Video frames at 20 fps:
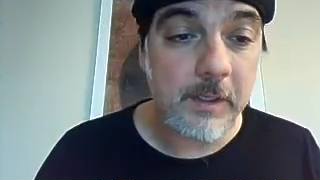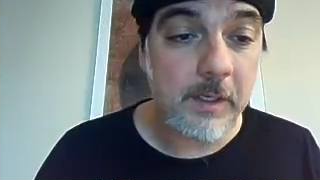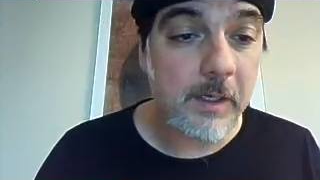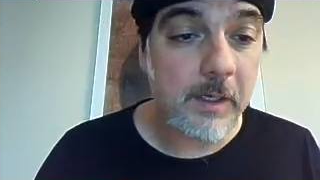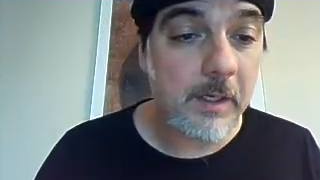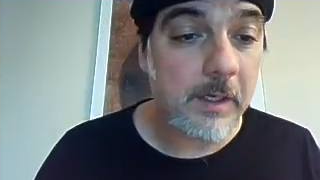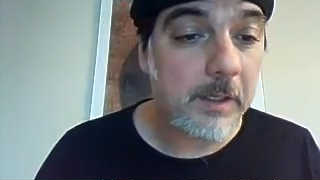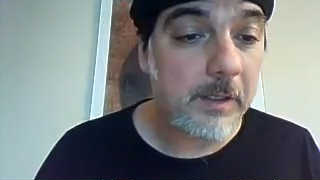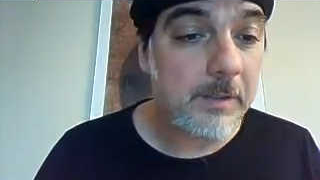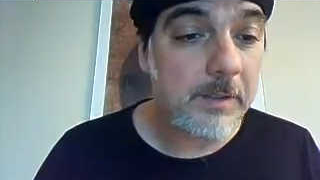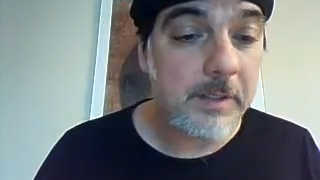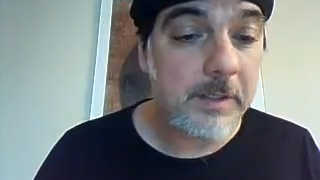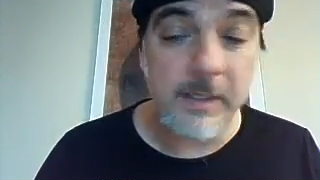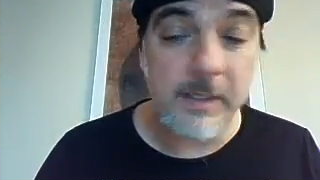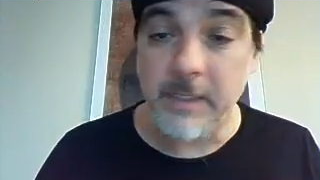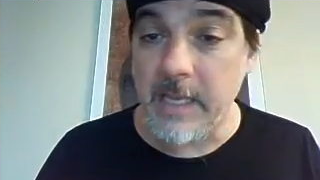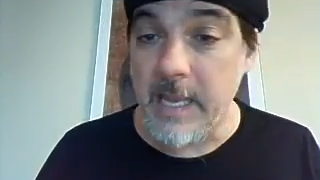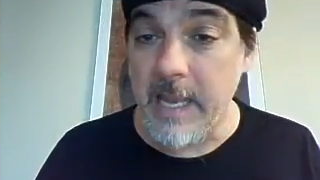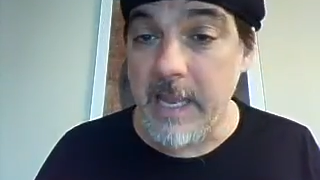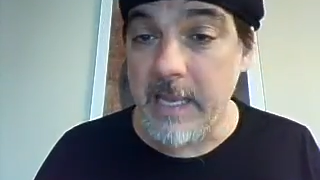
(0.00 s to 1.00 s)

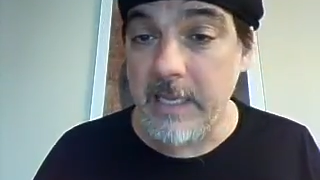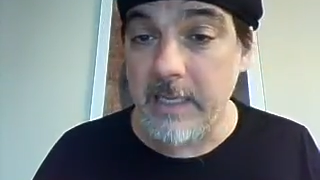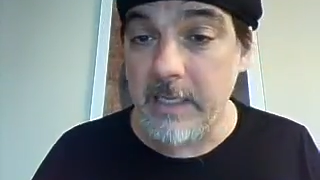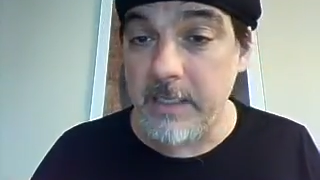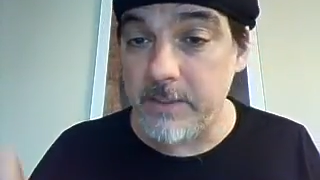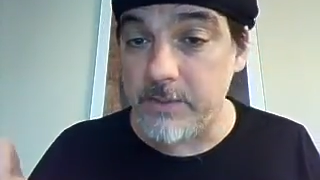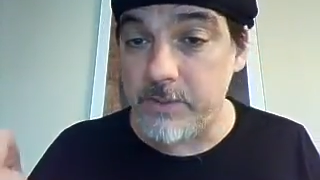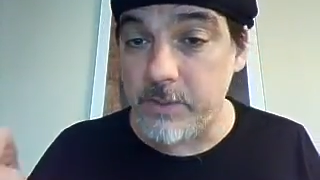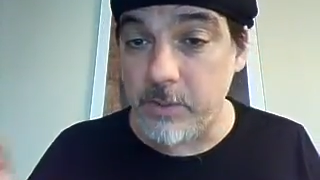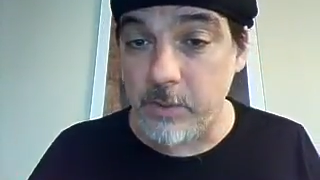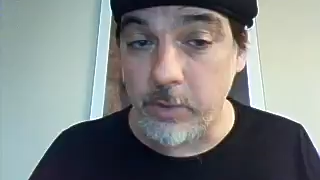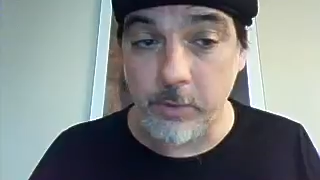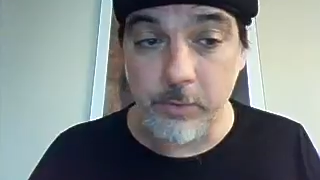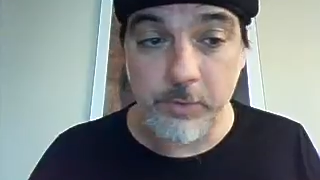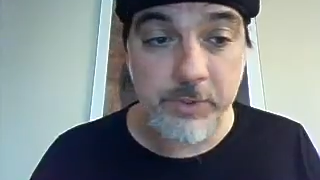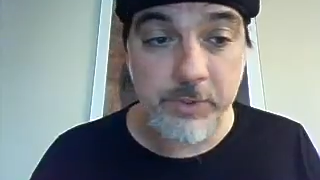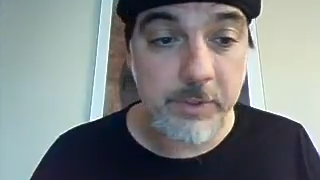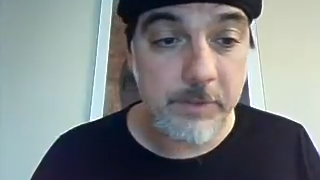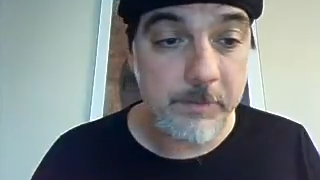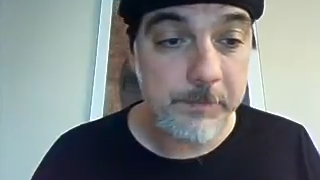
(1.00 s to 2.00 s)
And the A is
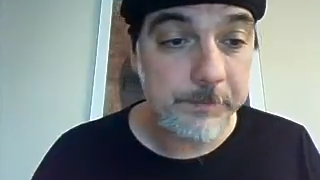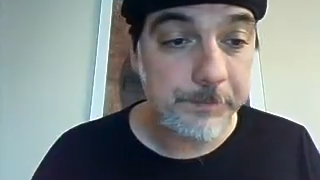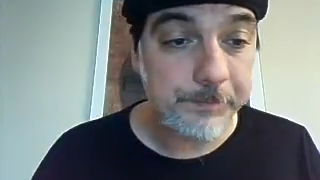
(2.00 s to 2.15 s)
closed.